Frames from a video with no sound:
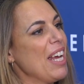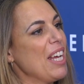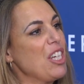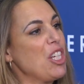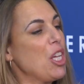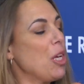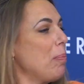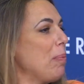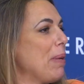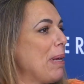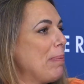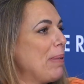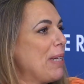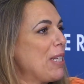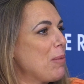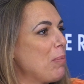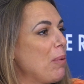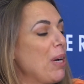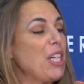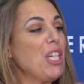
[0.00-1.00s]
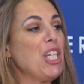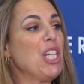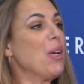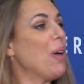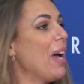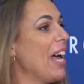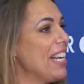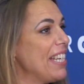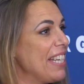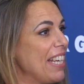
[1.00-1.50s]
new peoples bring new
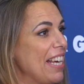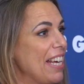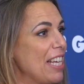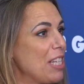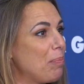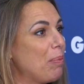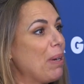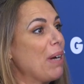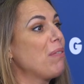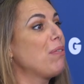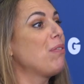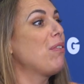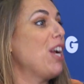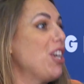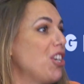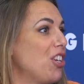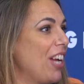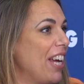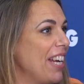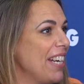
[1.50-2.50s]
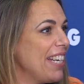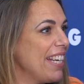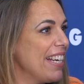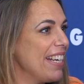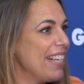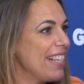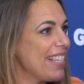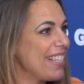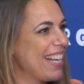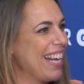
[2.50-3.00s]
ideas, bring fresh
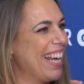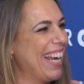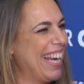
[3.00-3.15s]
ideas.